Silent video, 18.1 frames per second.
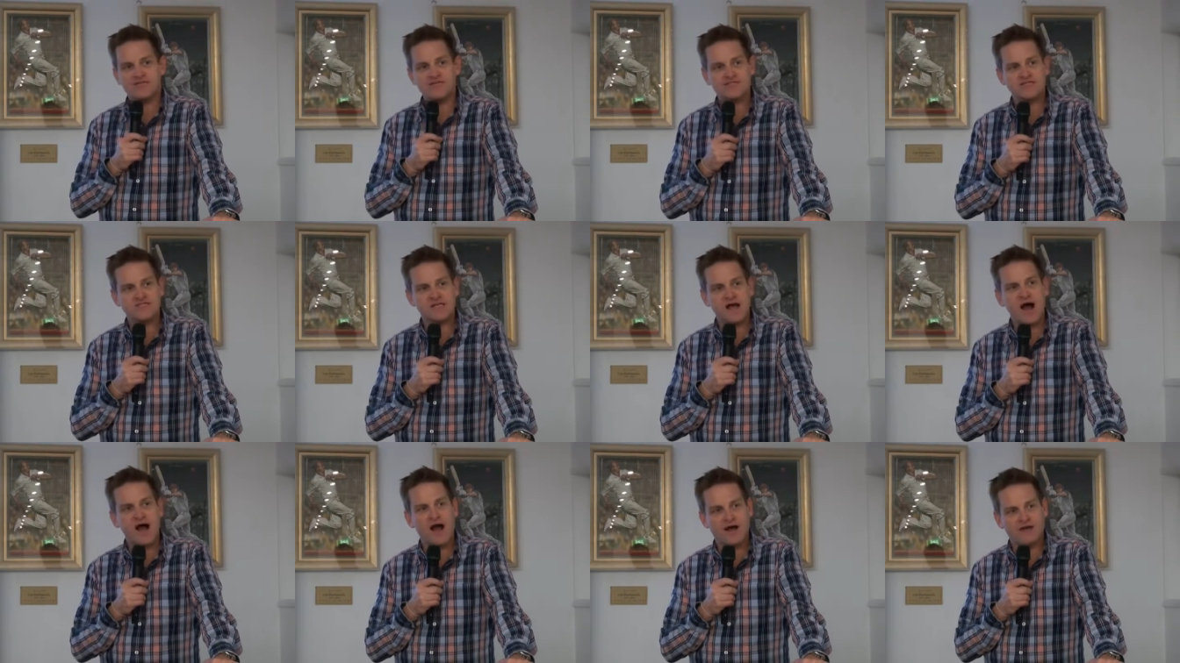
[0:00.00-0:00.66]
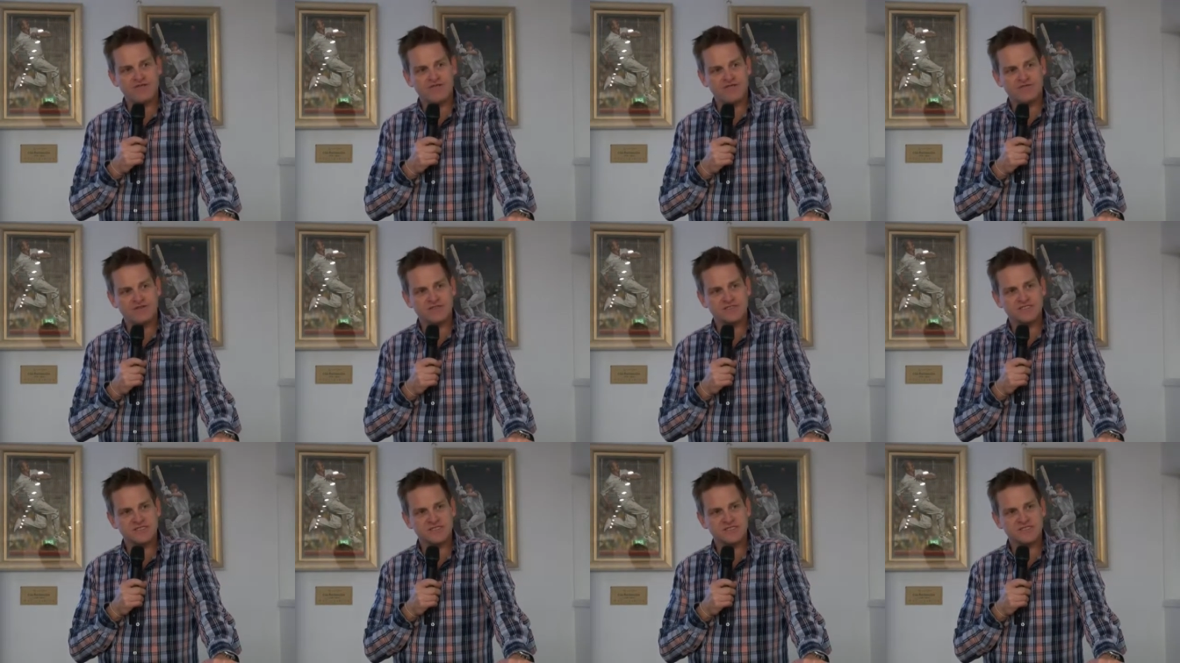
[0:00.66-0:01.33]
uh, staff,
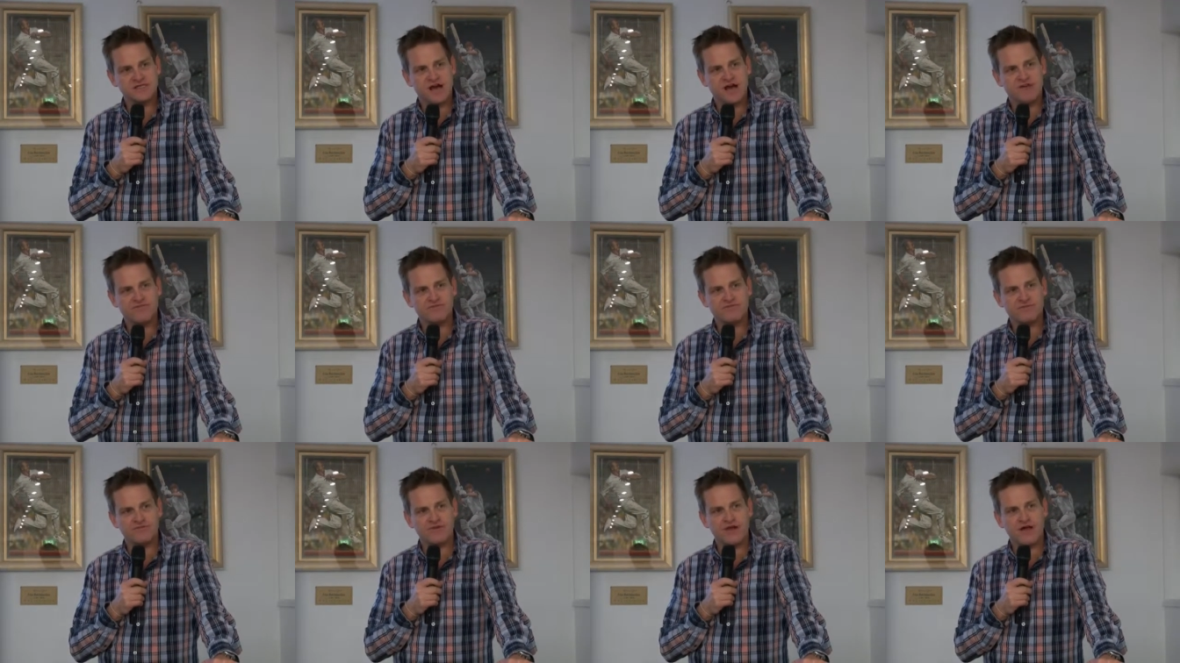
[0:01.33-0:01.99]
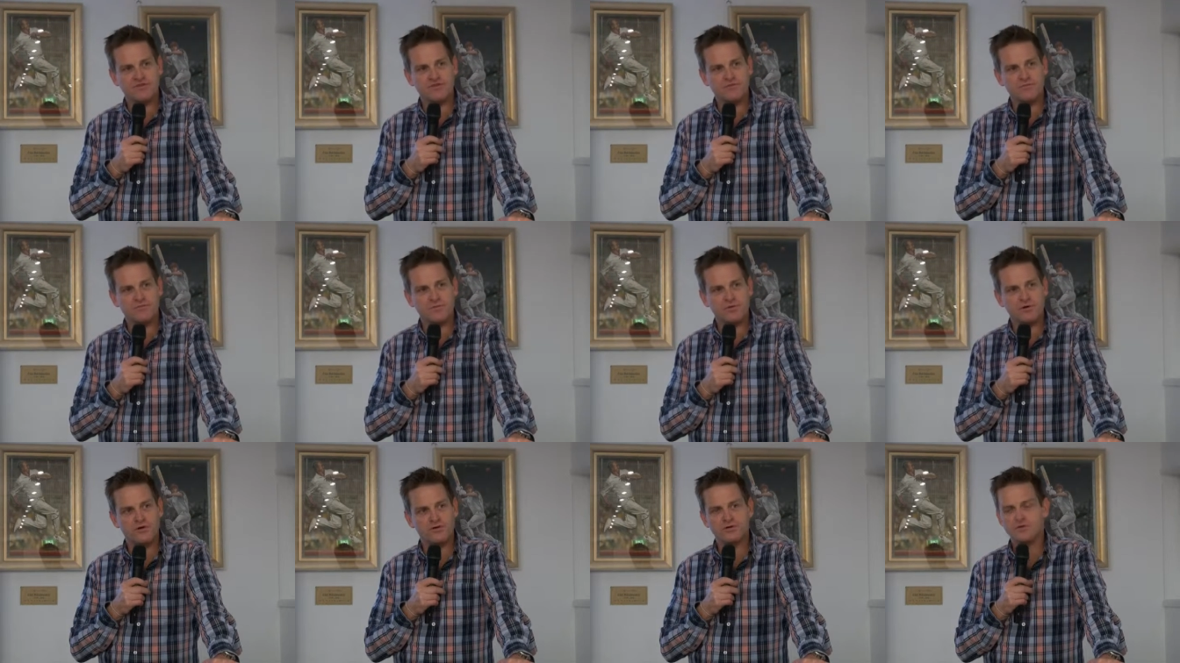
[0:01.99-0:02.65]
forensic staff from around
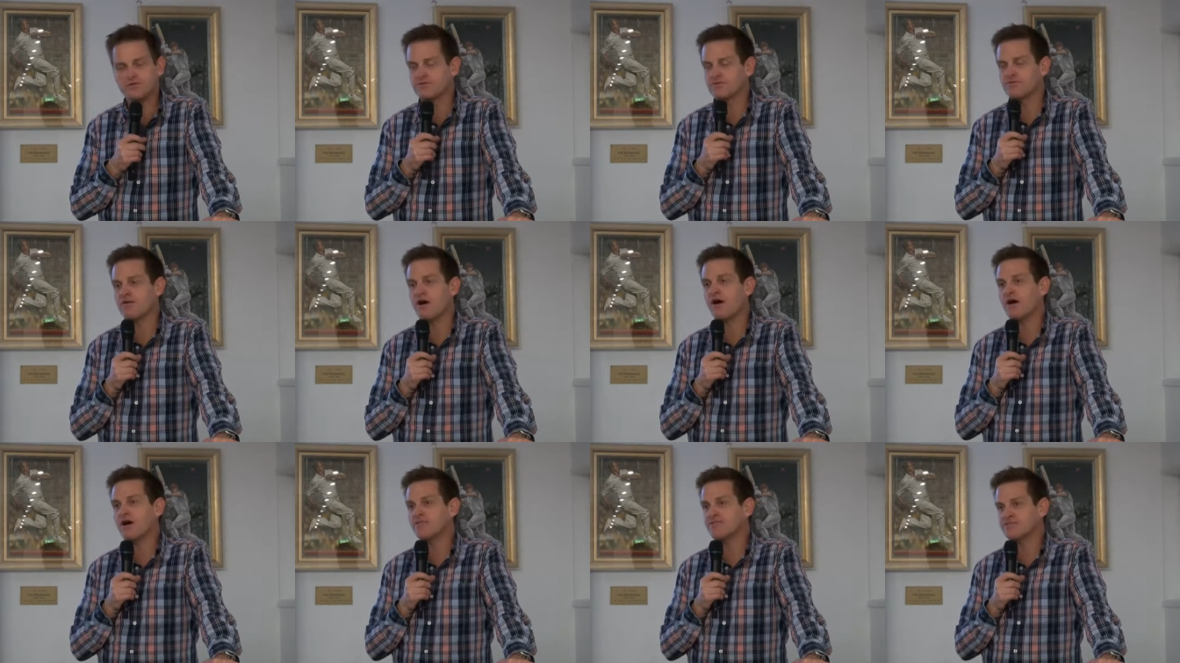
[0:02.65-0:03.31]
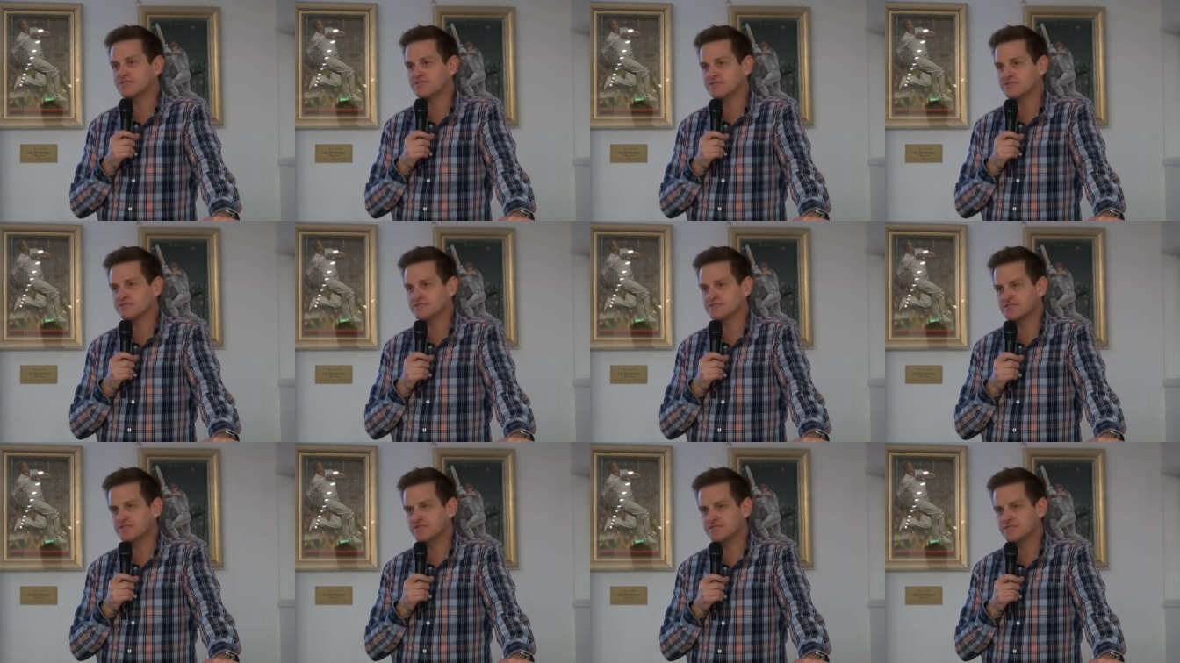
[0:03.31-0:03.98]
the world who arrived to
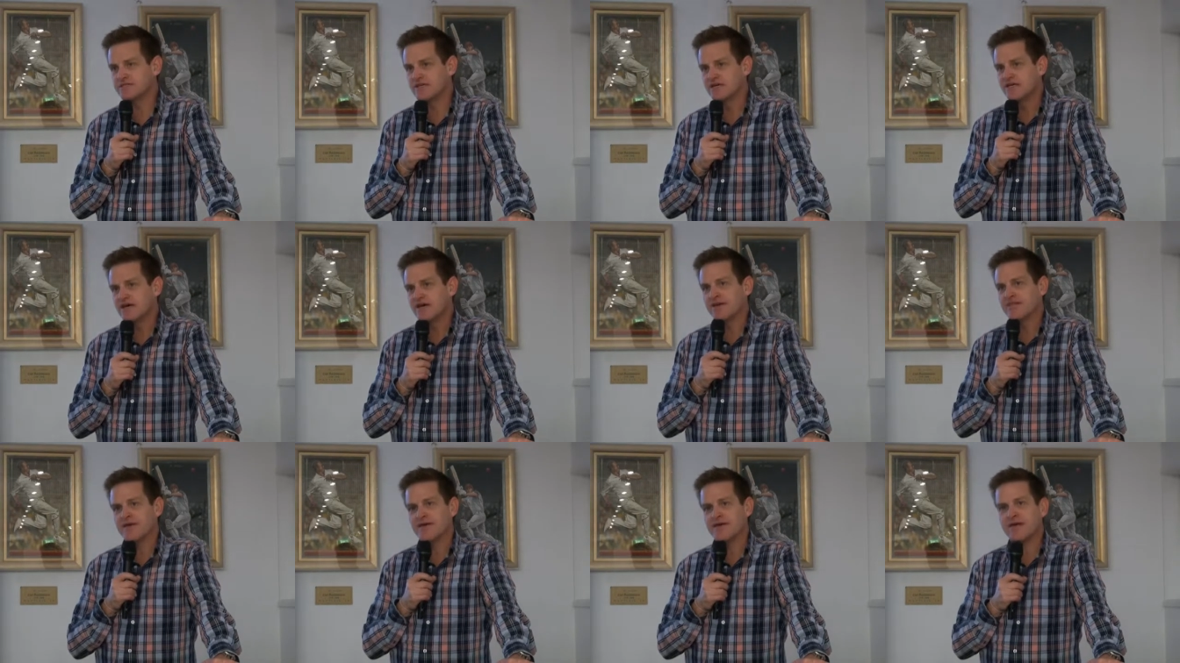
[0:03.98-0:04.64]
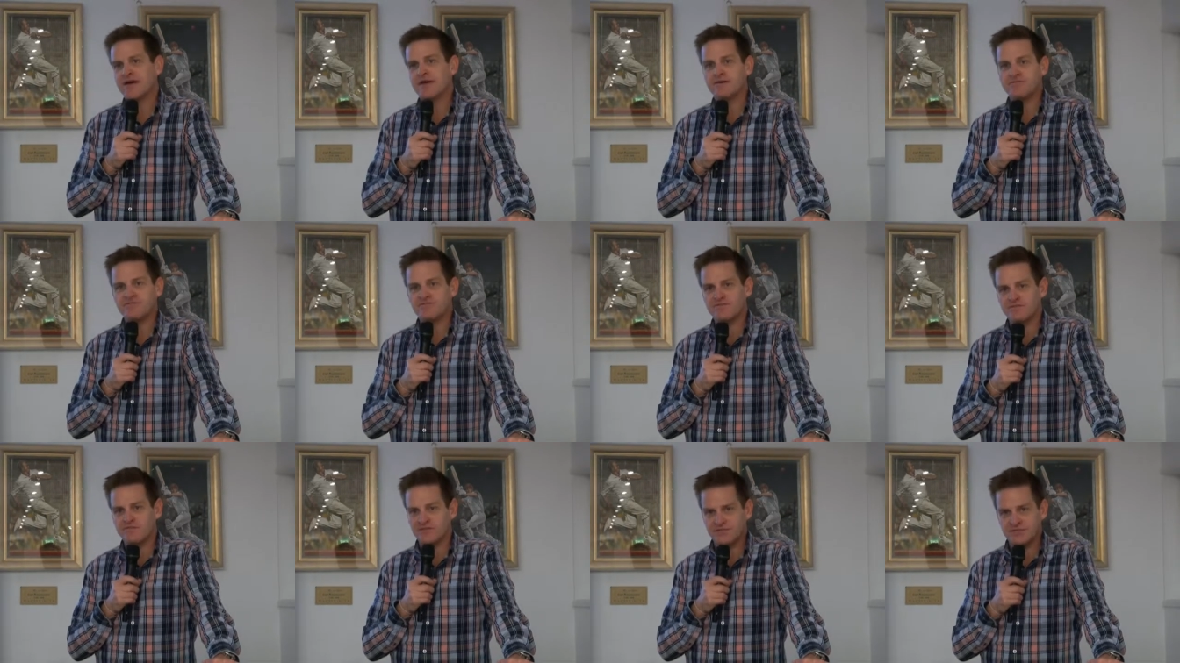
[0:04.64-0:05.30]
assist, and they came
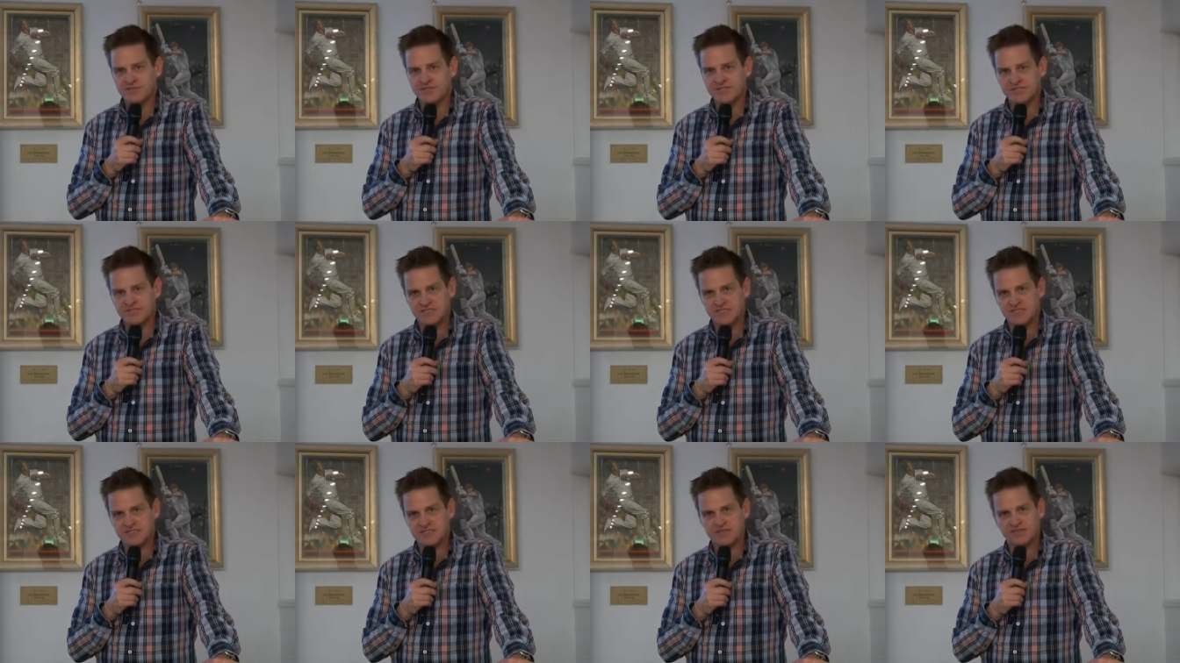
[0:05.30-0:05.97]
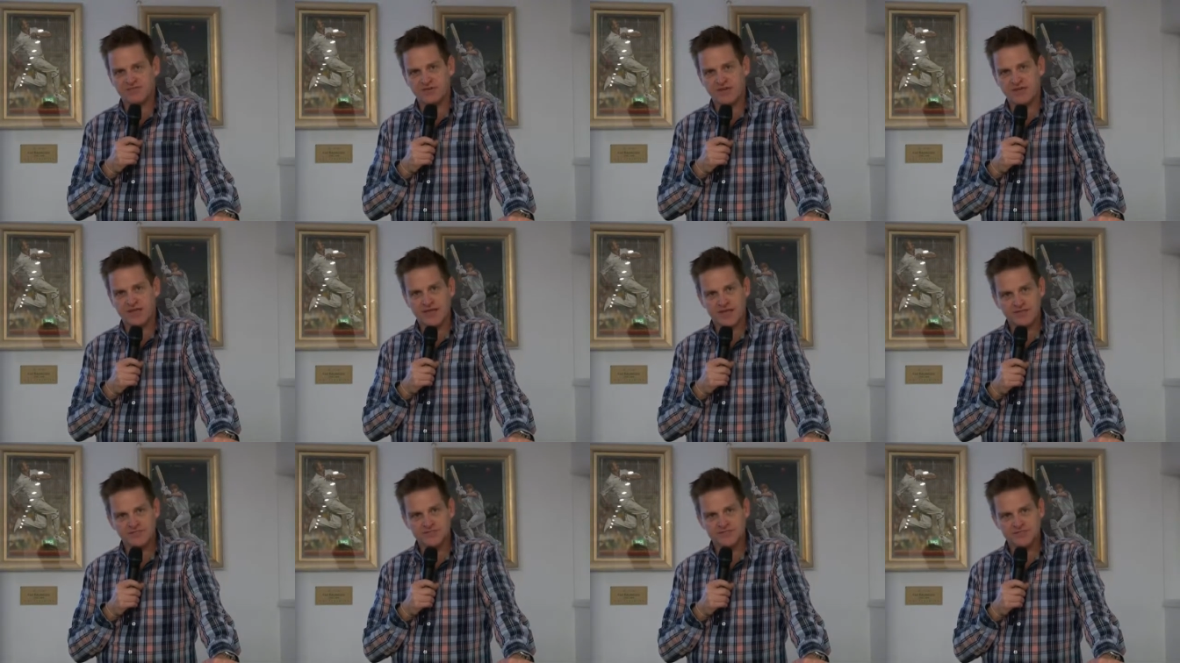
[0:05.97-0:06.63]
from 36 different
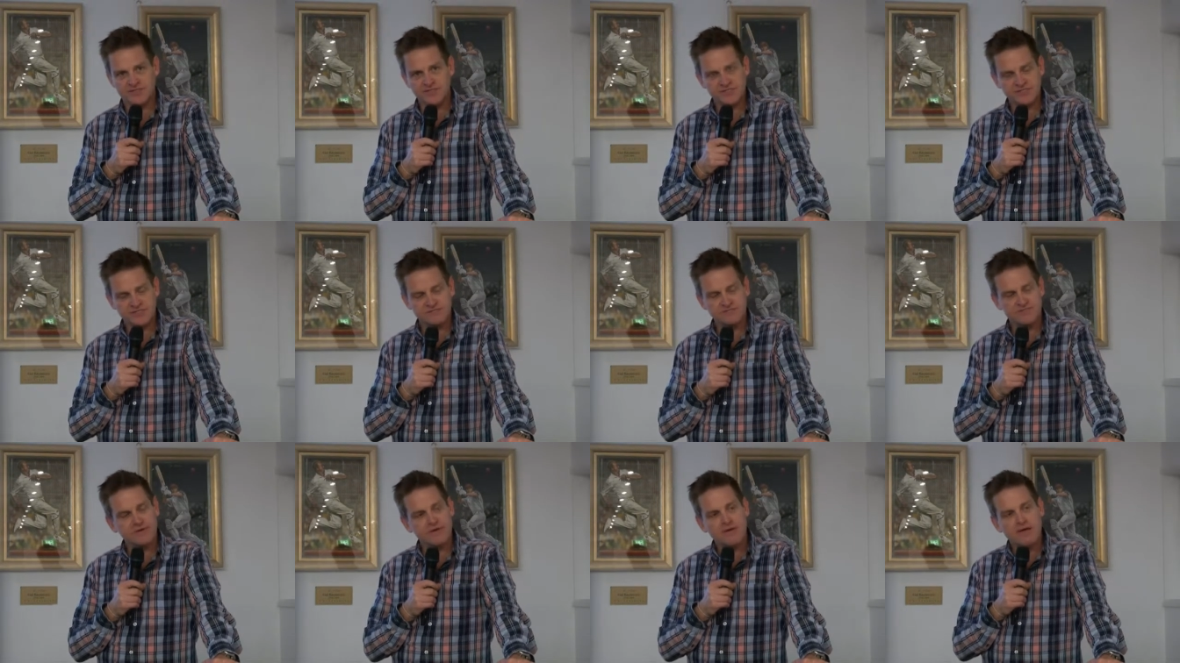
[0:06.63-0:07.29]
countries.